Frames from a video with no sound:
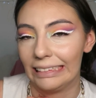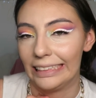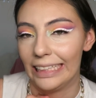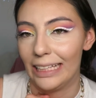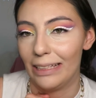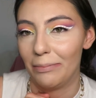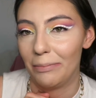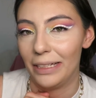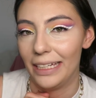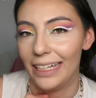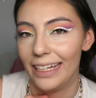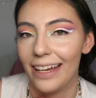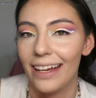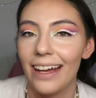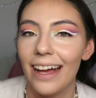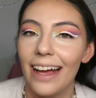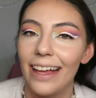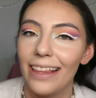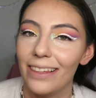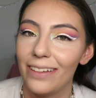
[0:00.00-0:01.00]
Tell me.
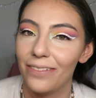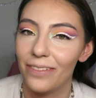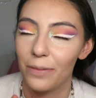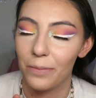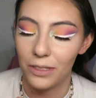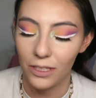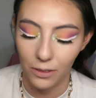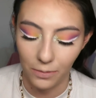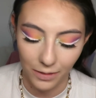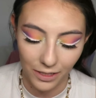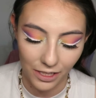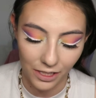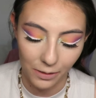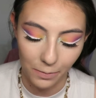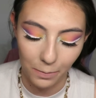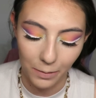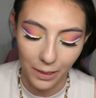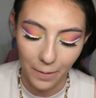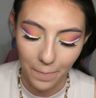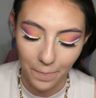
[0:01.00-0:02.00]
I love them so much,
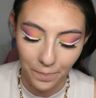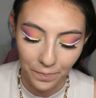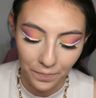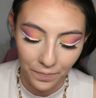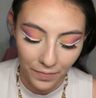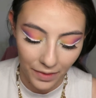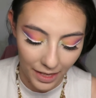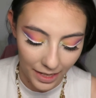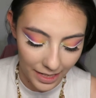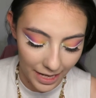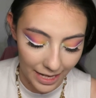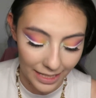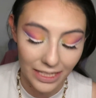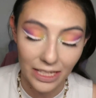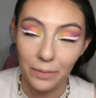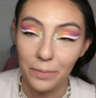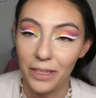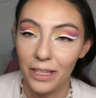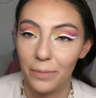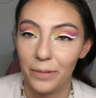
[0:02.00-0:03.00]
but yeah,
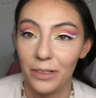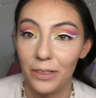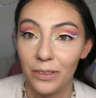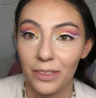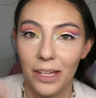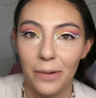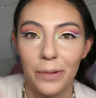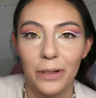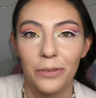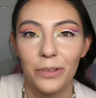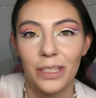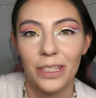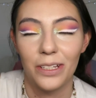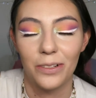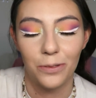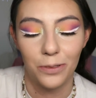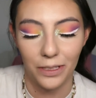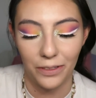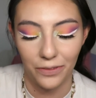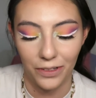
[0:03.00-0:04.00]
tell me that below. That'd be really
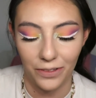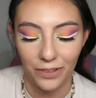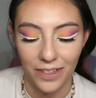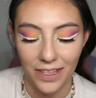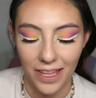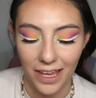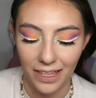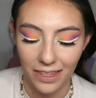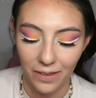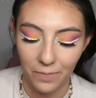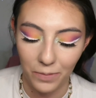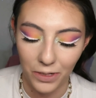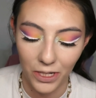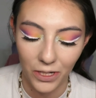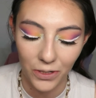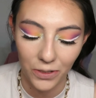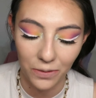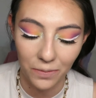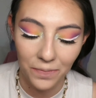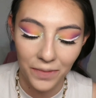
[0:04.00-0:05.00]
cool if you really like them
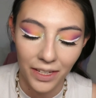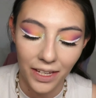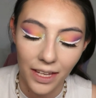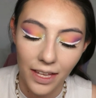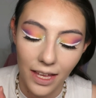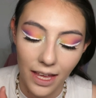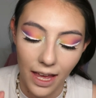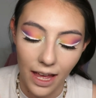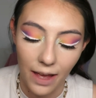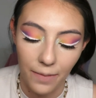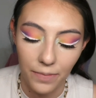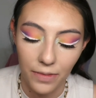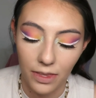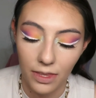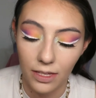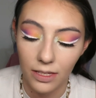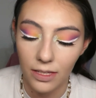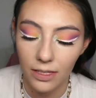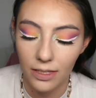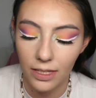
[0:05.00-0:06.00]
too.
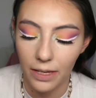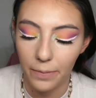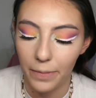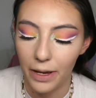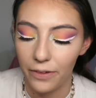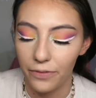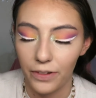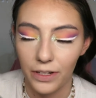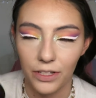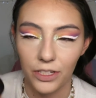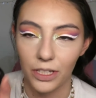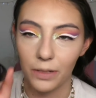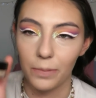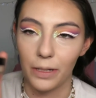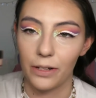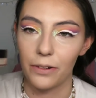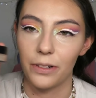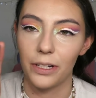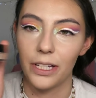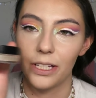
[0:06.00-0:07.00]
This is the matte finishing
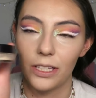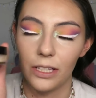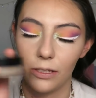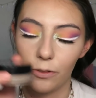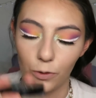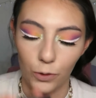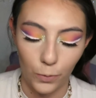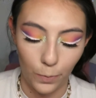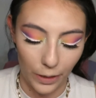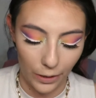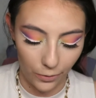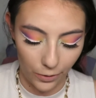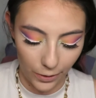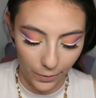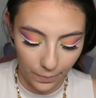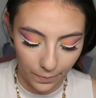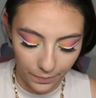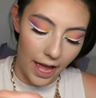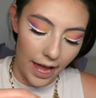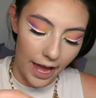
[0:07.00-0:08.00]
powder. It's a loose powder.
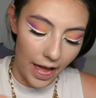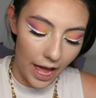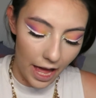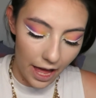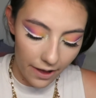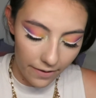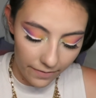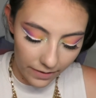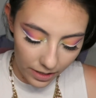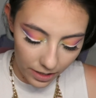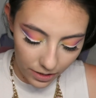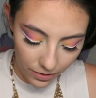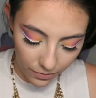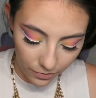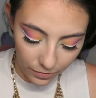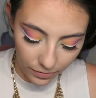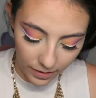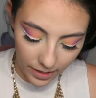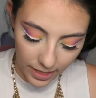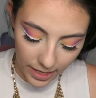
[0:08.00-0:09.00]
I have
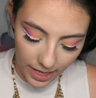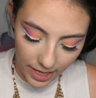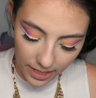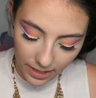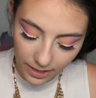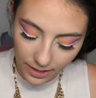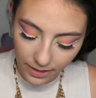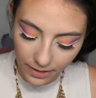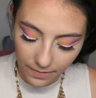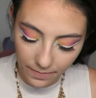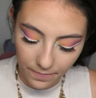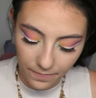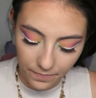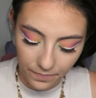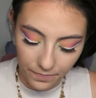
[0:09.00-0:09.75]
used this,